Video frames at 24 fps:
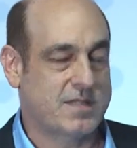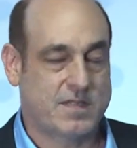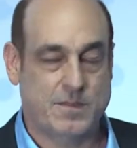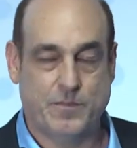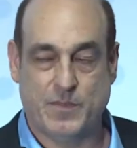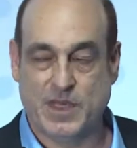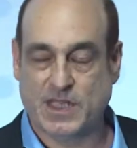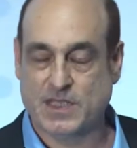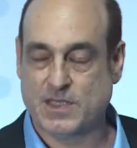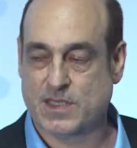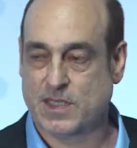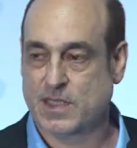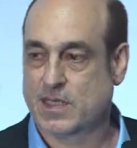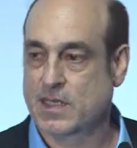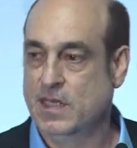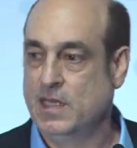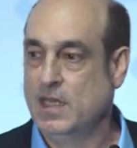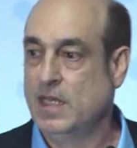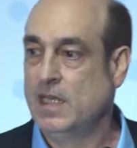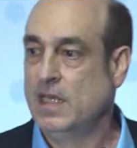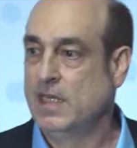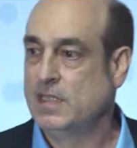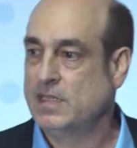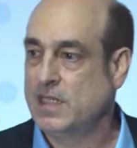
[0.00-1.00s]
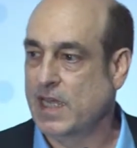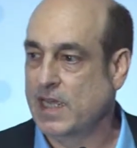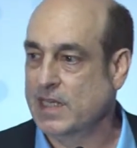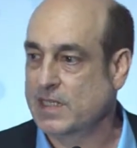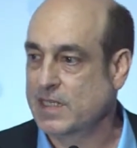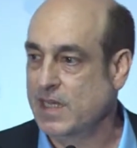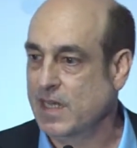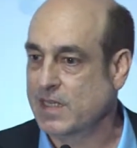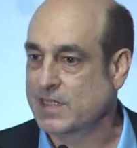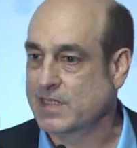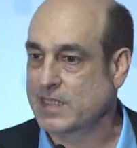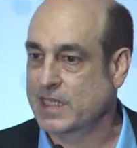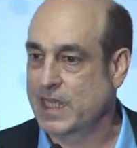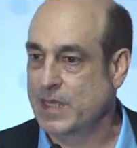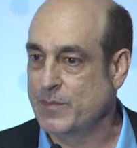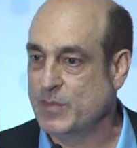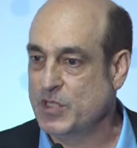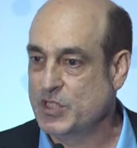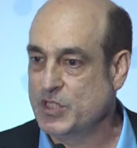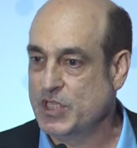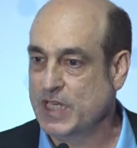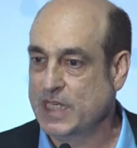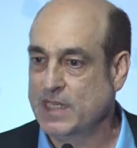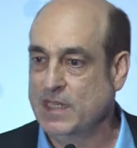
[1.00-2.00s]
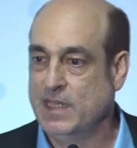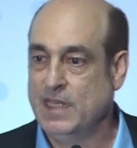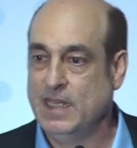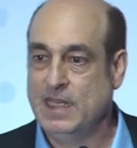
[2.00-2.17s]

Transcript: to basic diagnostic imaging.